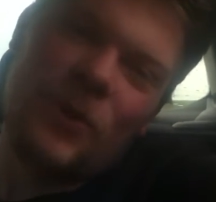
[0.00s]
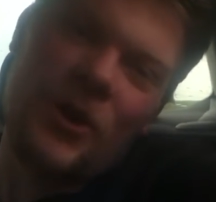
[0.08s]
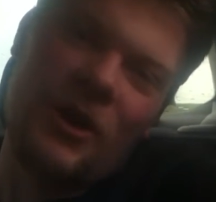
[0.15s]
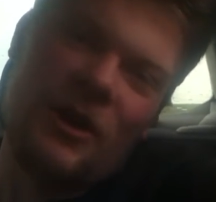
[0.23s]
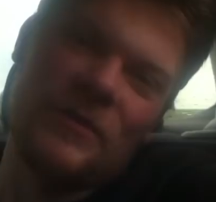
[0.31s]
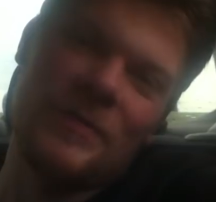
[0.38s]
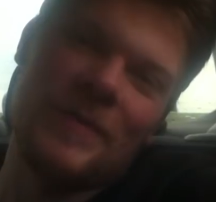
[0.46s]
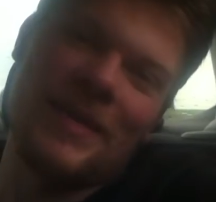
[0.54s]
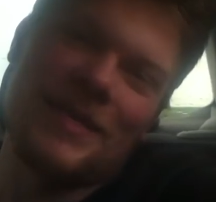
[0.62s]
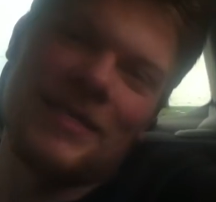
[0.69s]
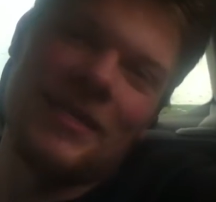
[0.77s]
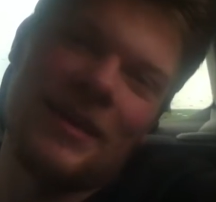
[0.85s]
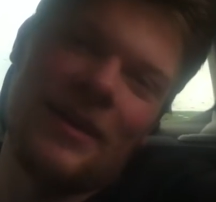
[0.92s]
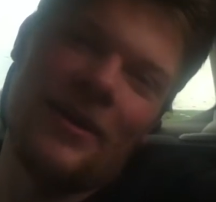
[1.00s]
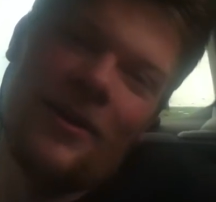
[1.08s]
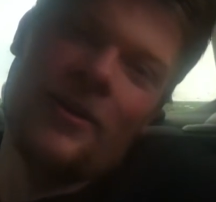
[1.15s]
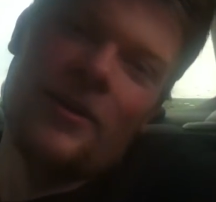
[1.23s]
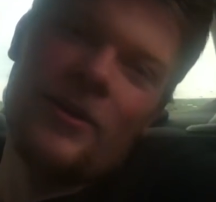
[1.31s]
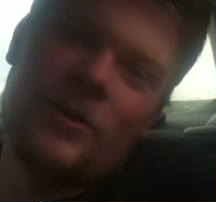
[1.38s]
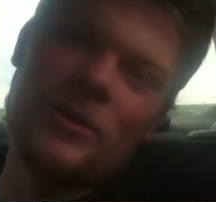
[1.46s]
runoff space there?
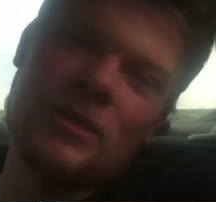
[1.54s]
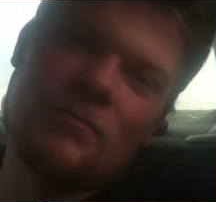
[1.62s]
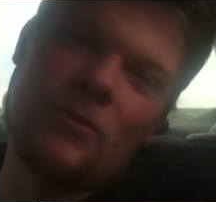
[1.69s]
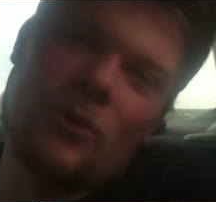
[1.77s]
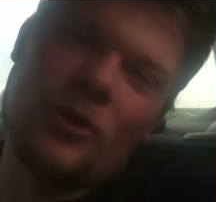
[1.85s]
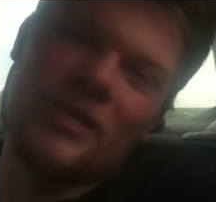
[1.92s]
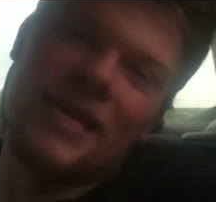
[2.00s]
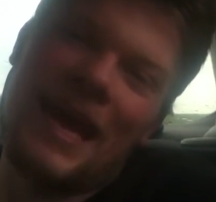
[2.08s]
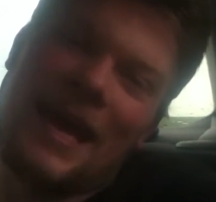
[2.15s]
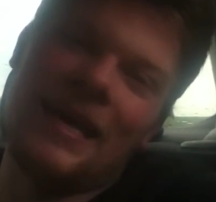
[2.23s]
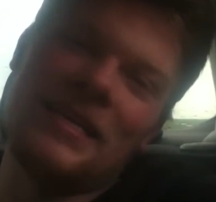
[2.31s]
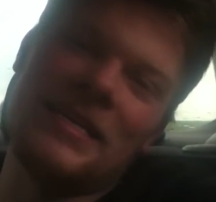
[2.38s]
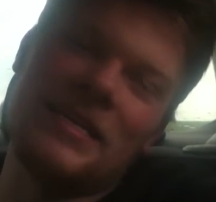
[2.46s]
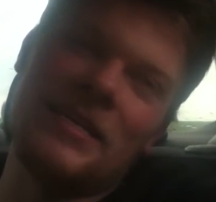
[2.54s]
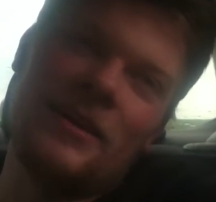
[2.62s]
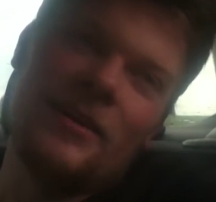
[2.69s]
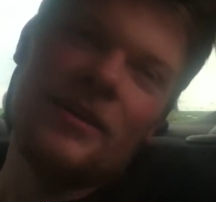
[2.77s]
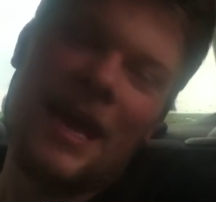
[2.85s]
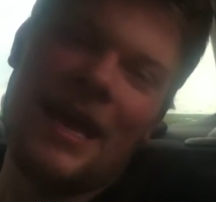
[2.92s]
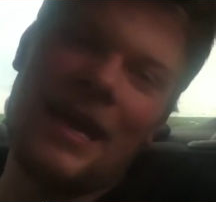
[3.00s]
some more candy
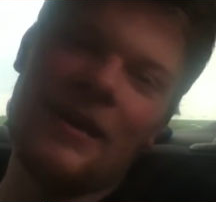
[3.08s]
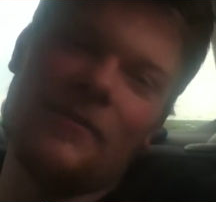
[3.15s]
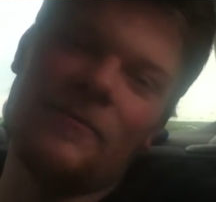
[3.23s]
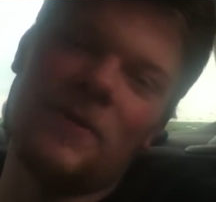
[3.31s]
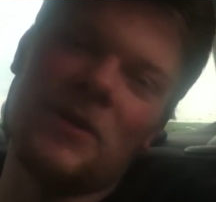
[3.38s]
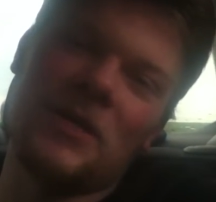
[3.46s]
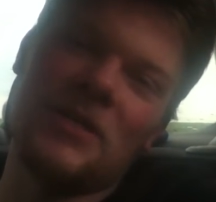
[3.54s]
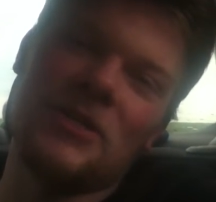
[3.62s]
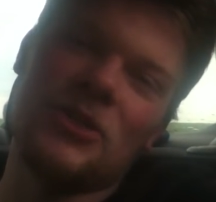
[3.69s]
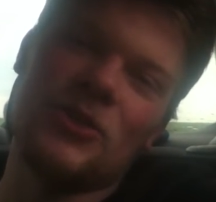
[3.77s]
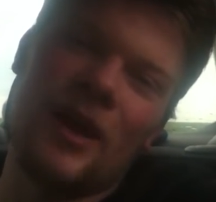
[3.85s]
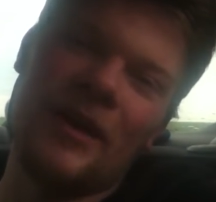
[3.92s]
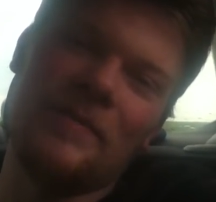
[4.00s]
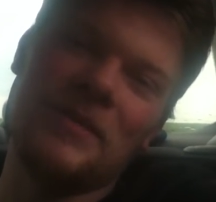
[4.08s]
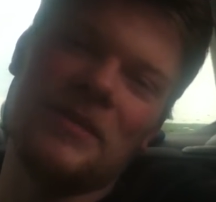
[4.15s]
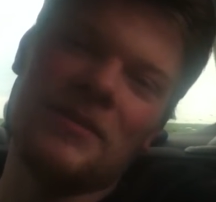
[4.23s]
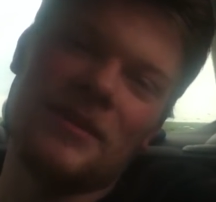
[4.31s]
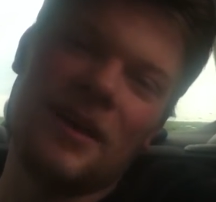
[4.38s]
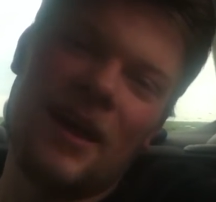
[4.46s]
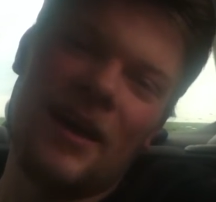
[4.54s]
cane fucking striped
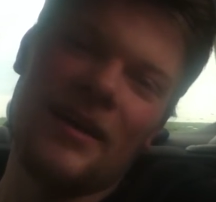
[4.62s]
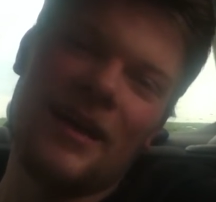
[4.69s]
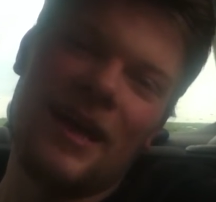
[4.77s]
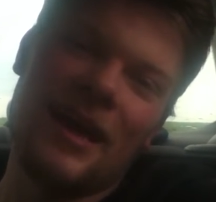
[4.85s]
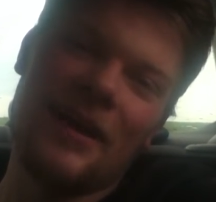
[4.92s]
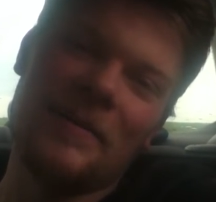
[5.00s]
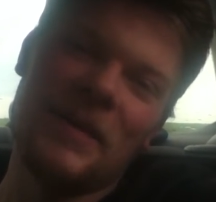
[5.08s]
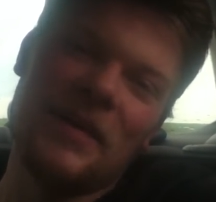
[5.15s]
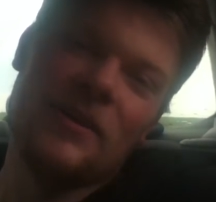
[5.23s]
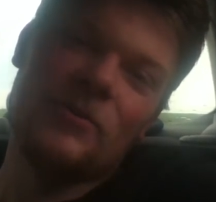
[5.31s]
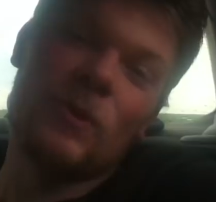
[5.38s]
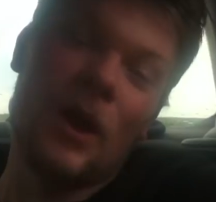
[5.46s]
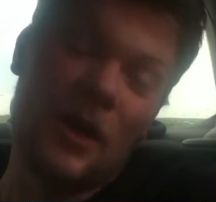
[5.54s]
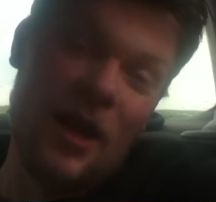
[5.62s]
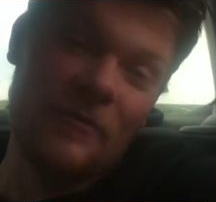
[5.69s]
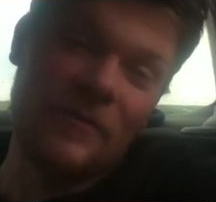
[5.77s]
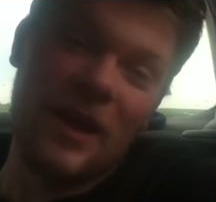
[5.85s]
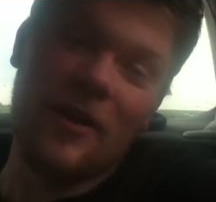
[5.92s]
goddamn runoff